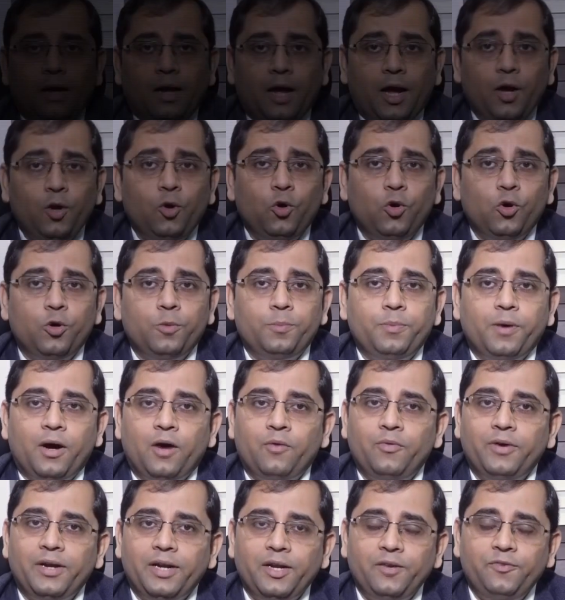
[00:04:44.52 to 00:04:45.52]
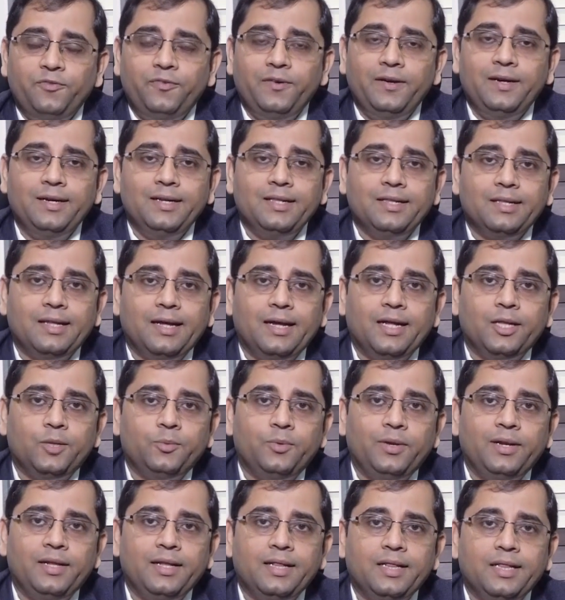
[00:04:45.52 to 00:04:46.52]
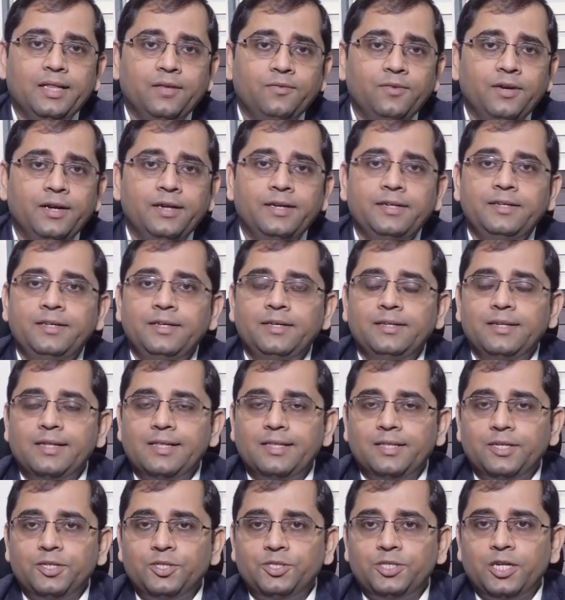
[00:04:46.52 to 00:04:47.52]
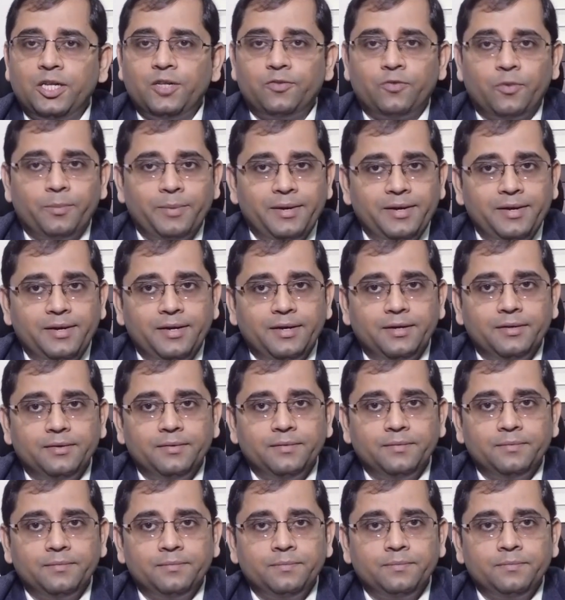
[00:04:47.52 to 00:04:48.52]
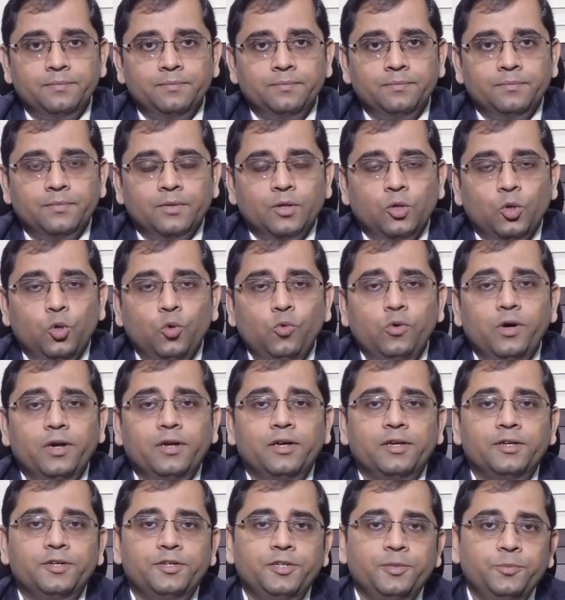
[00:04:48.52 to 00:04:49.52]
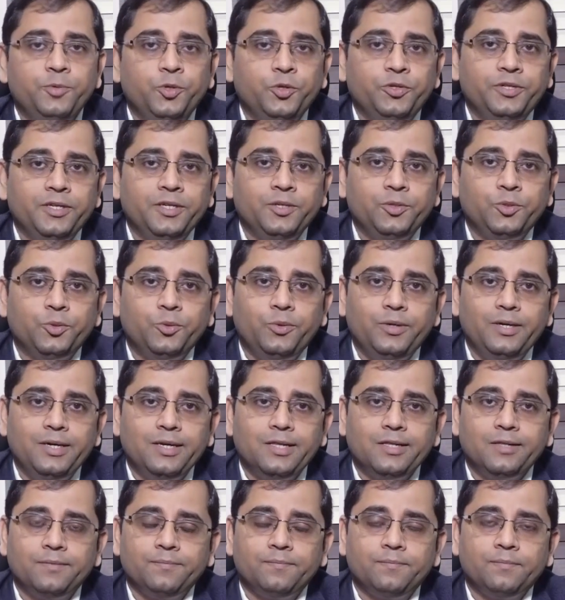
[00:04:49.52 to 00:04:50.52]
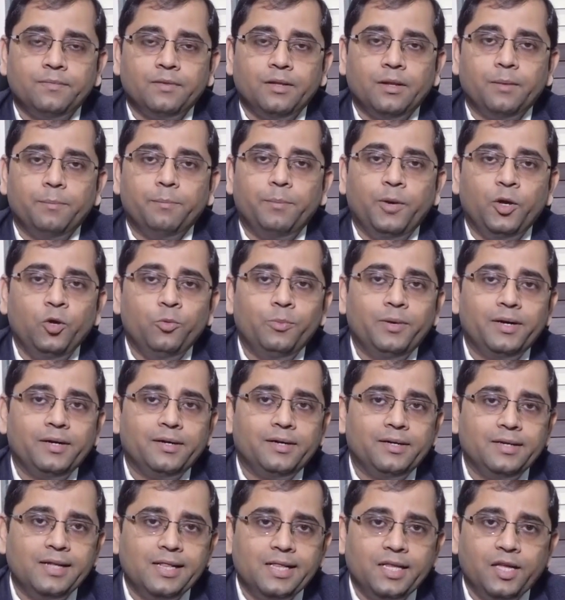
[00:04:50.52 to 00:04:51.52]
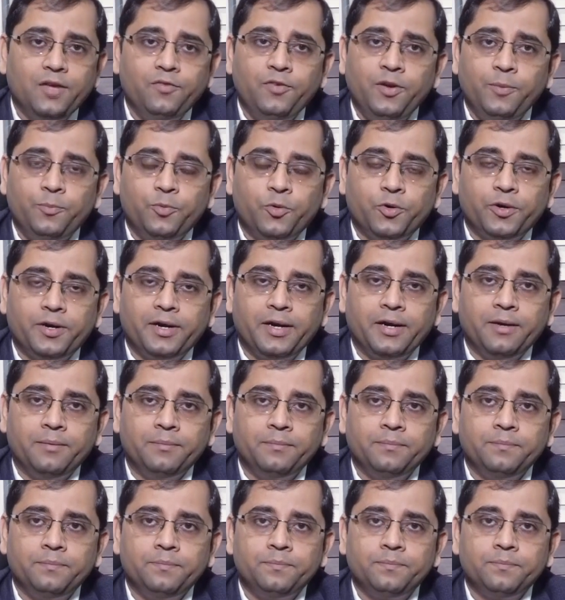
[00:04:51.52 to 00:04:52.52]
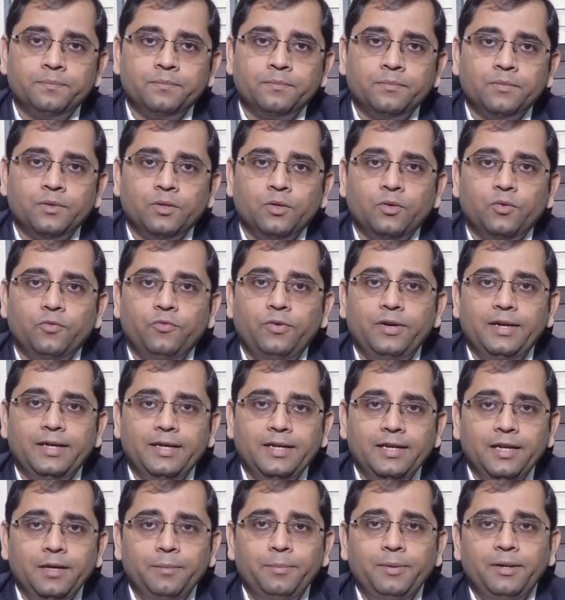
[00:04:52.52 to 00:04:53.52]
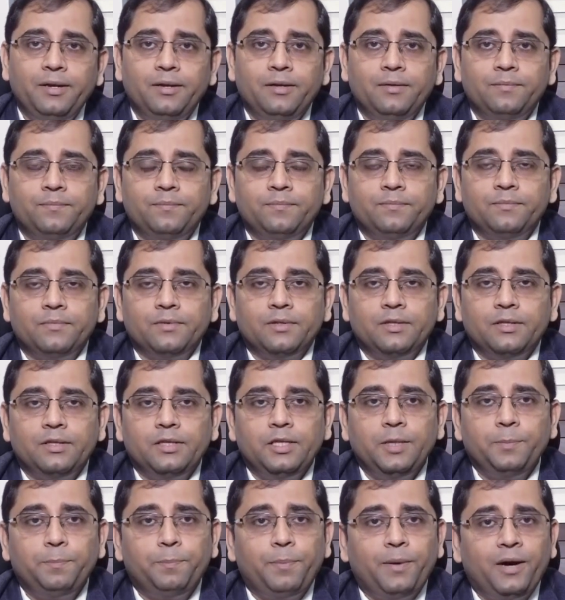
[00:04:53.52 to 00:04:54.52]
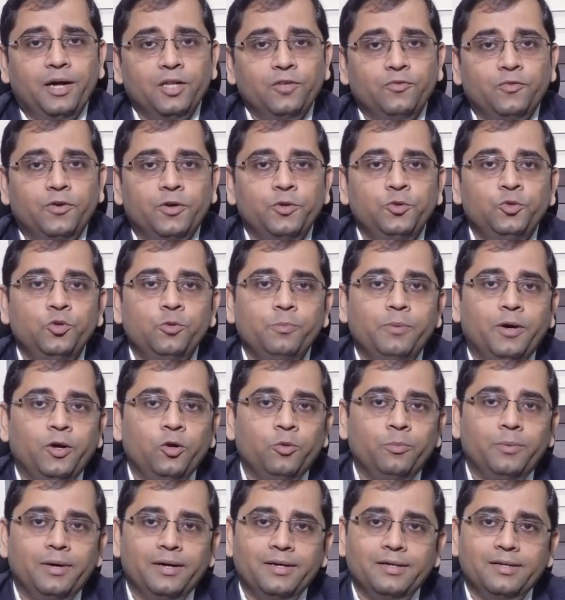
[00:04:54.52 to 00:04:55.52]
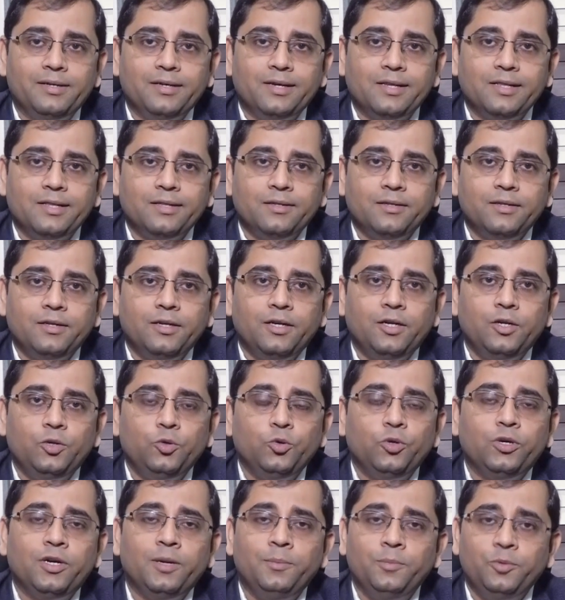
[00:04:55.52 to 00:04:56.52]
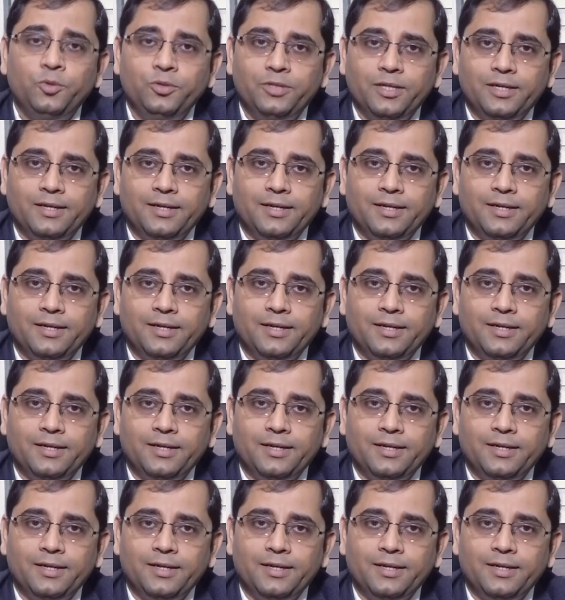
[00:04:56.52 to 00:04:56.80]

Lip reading: I hope our efforts as well as several leading researchers from India who are contributing towards biomarker discovery program will enable the path for new biomarkers to come to the